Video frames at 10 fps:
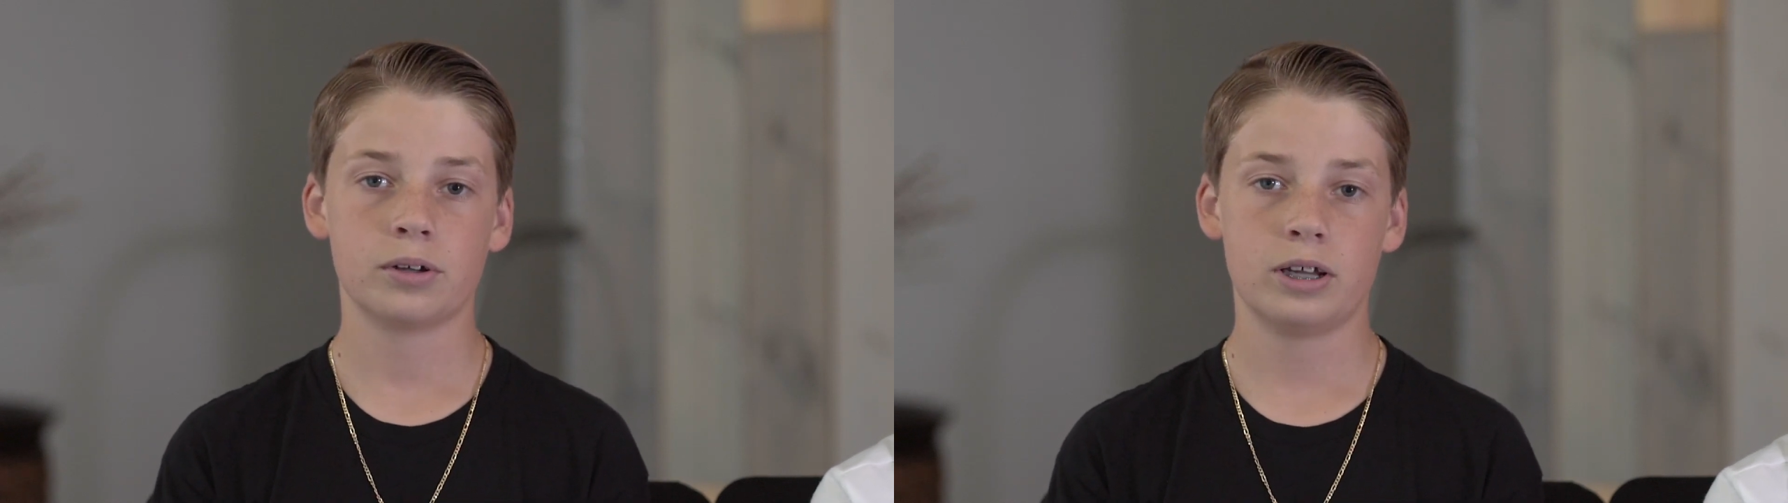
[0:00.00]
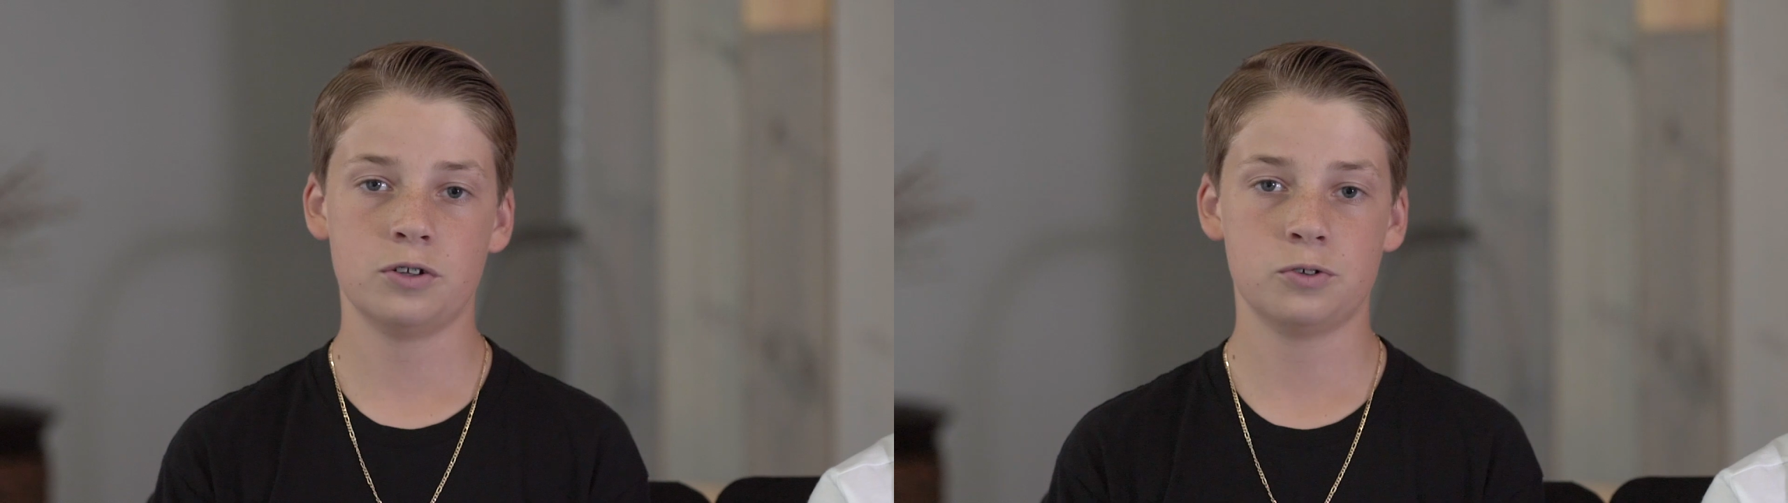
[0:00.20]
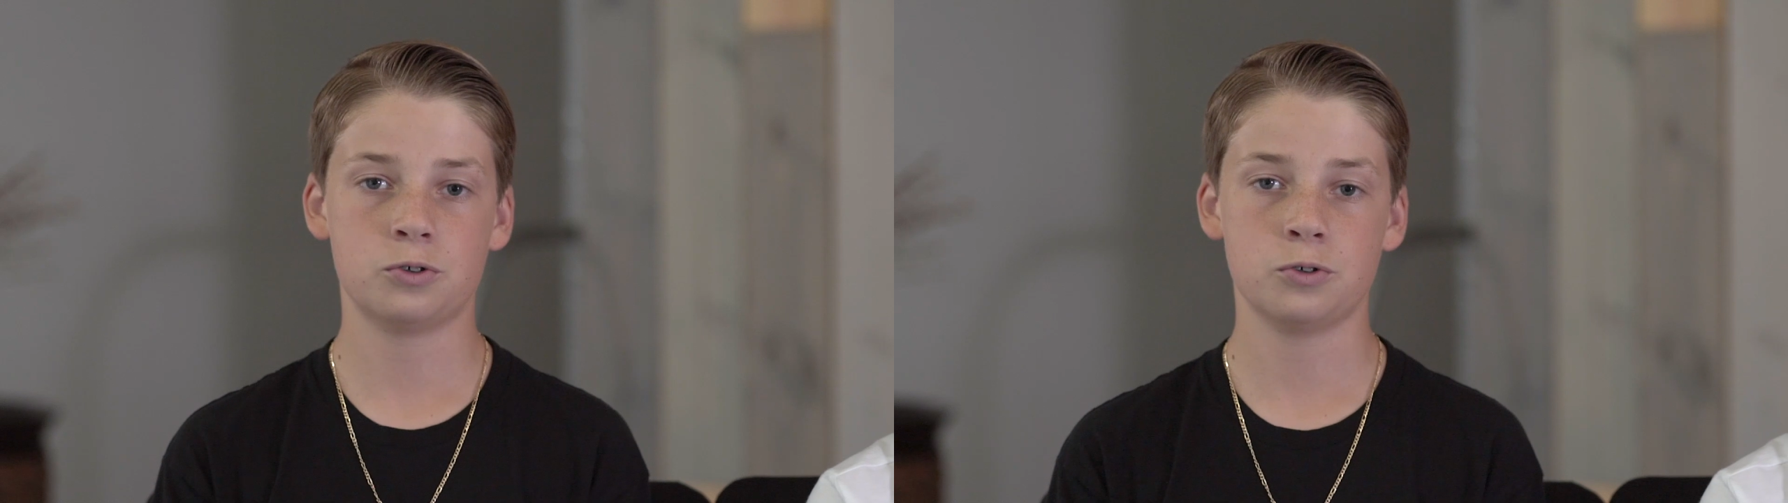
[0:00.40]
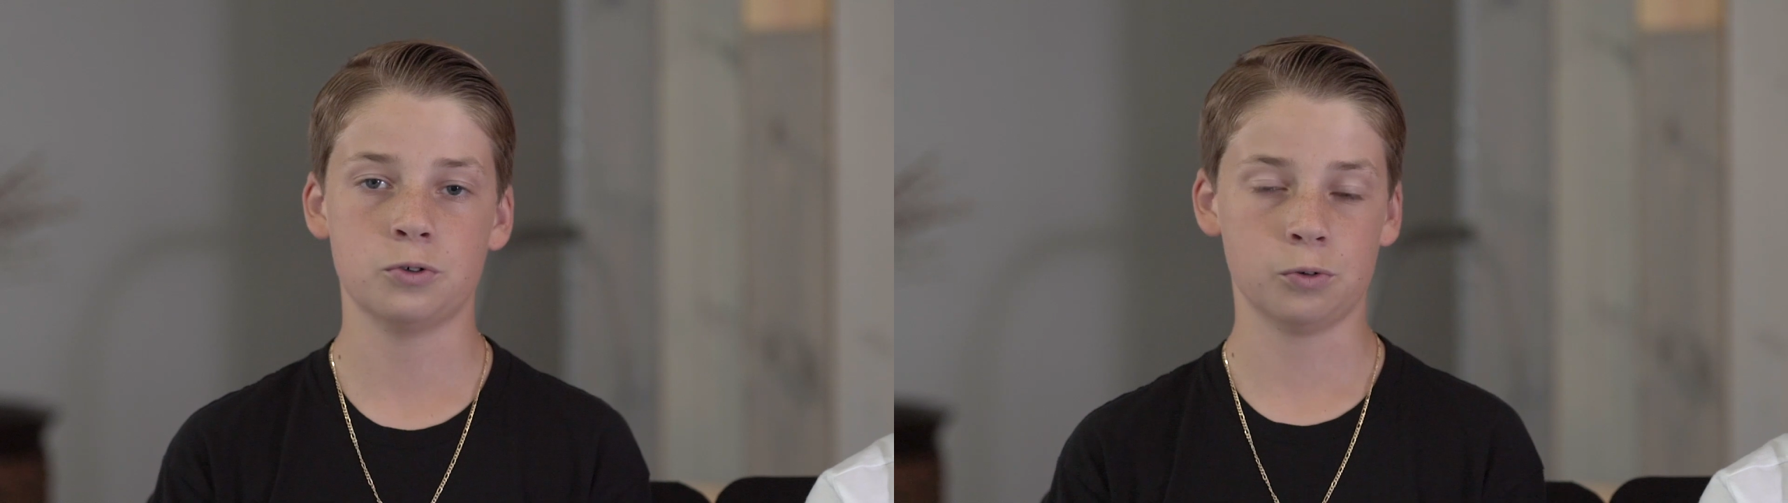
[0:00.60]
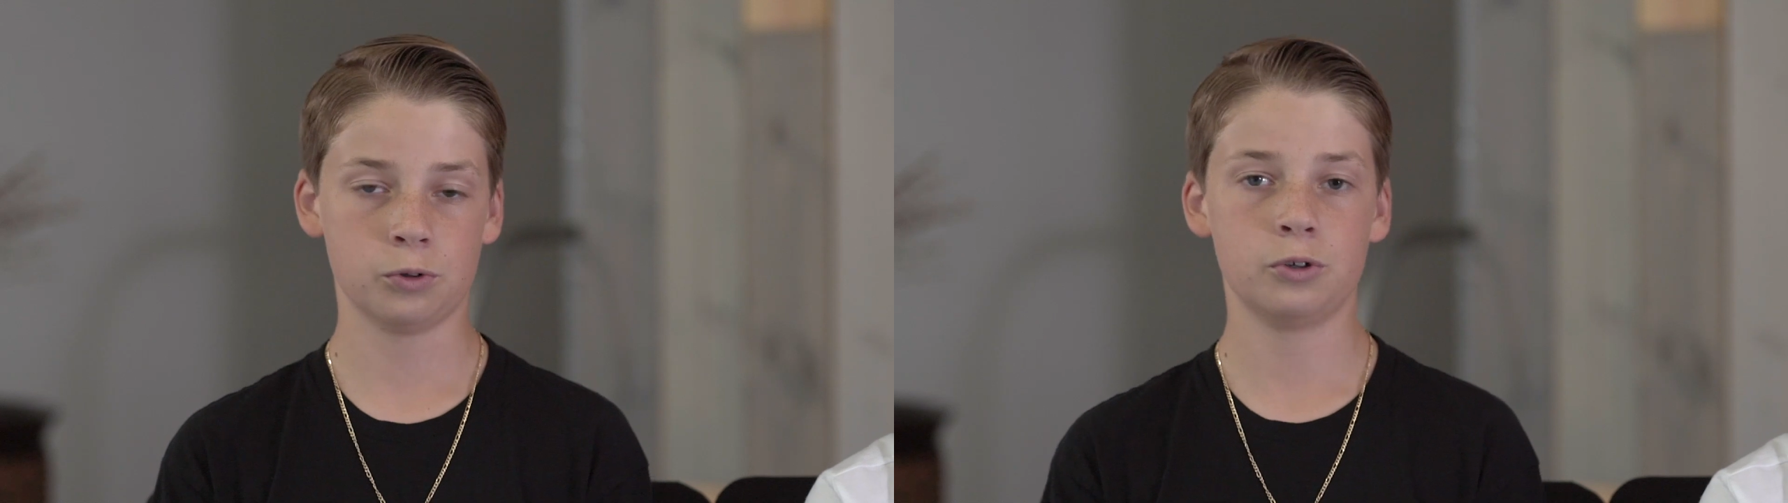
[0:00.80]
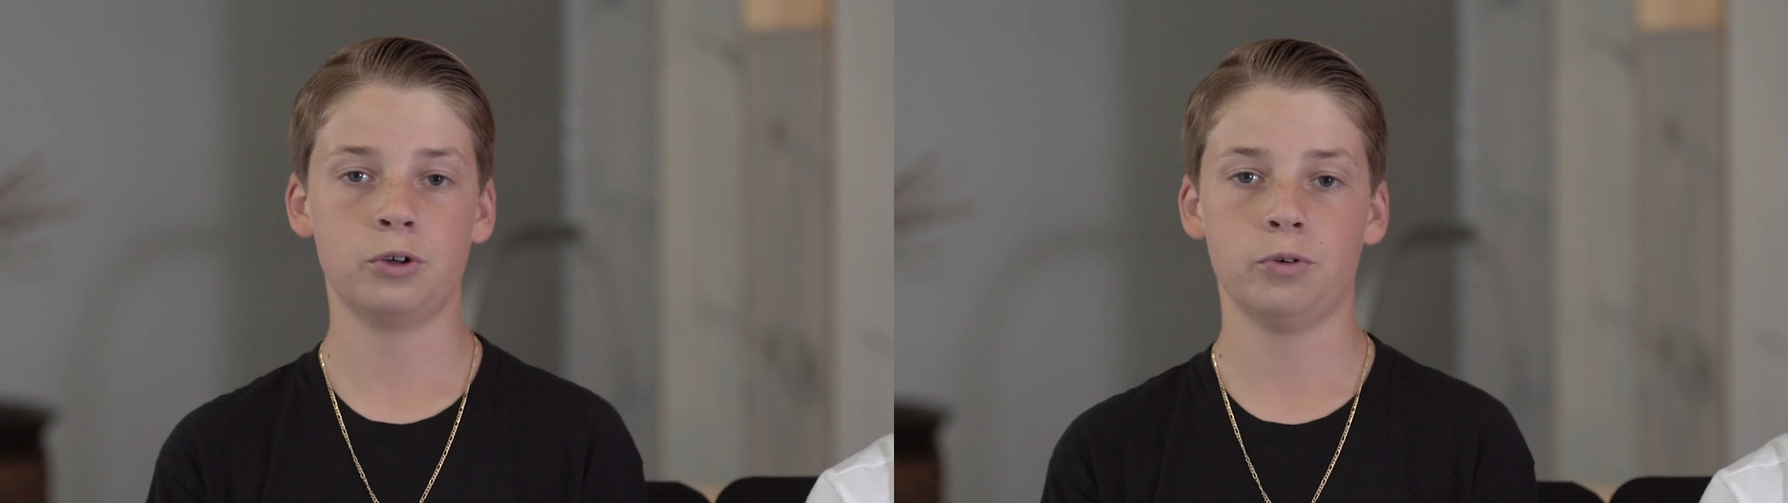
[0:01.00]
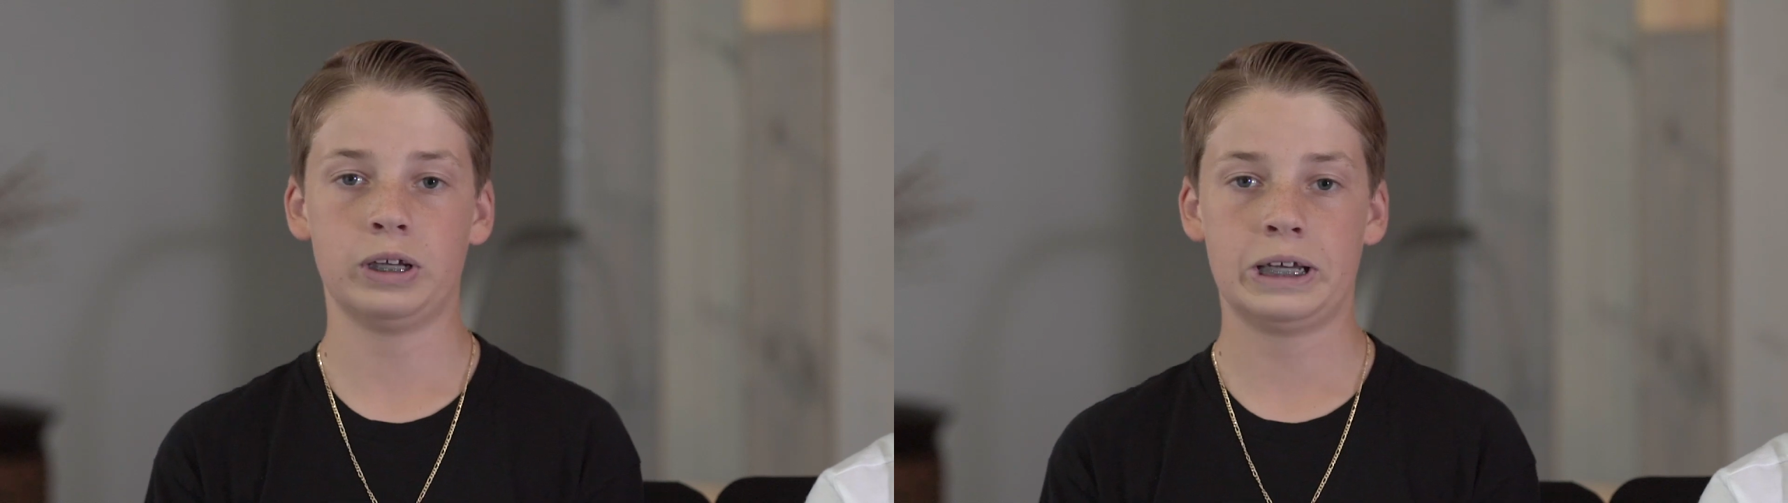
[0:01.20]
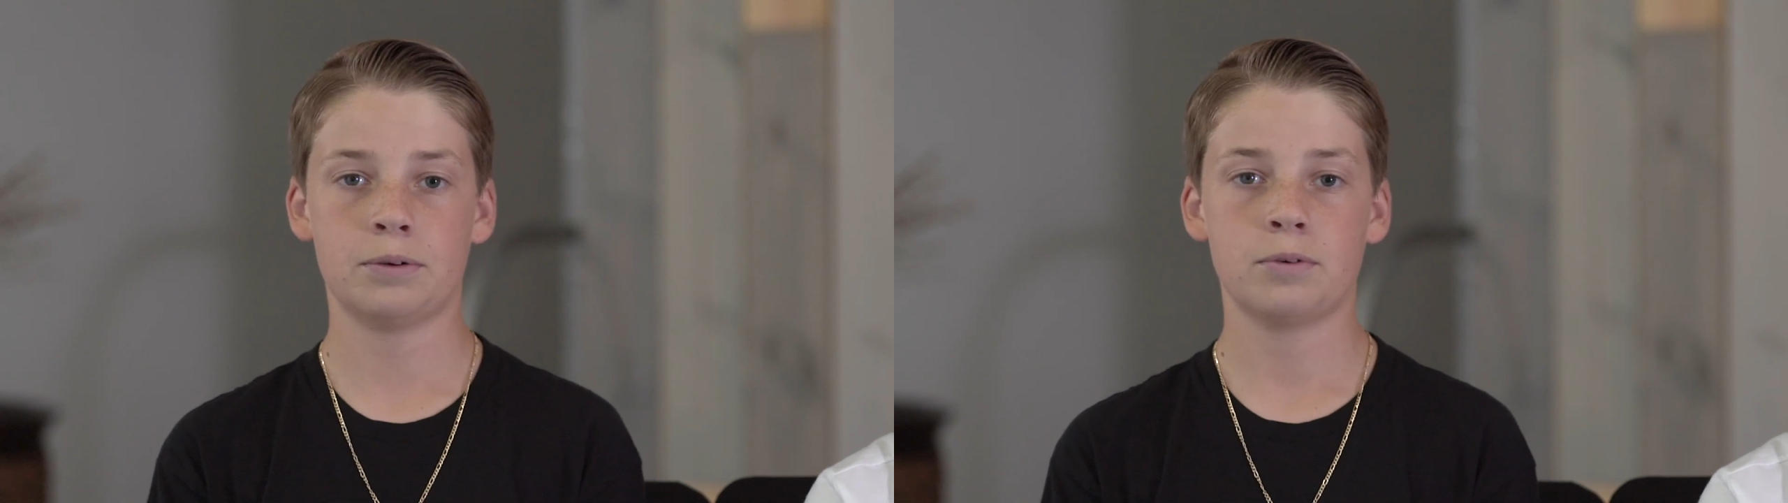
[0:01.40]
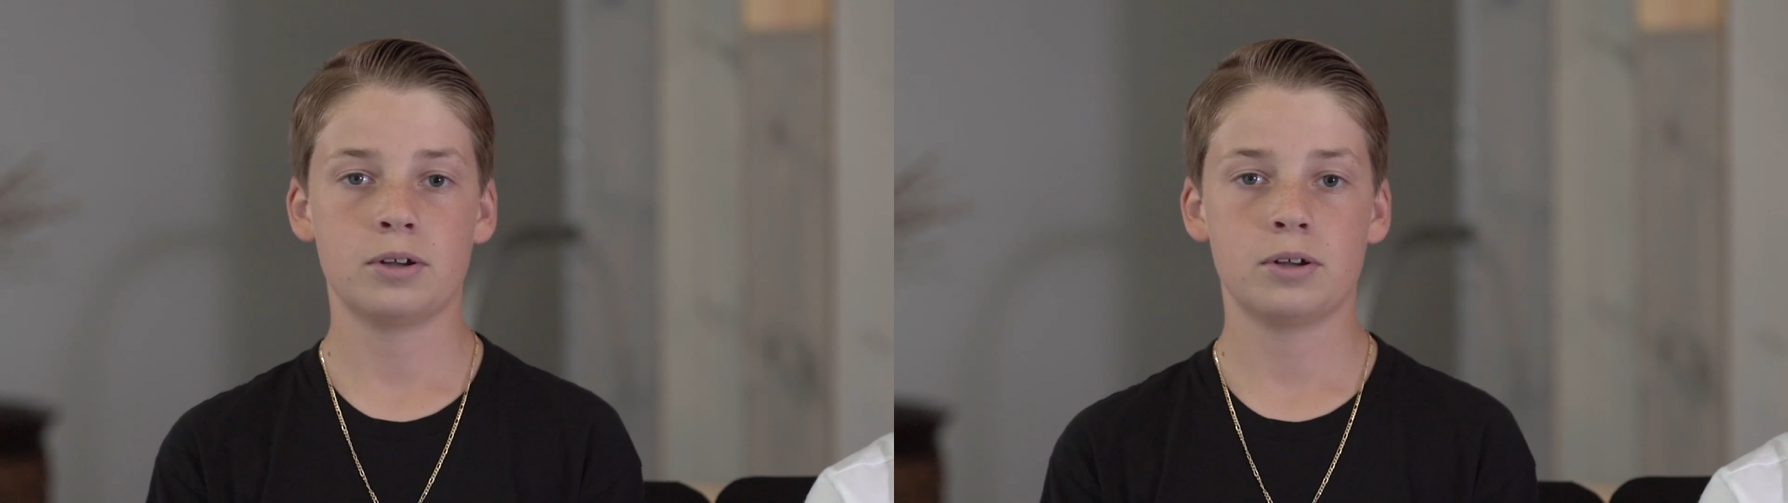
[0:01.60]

into doing it.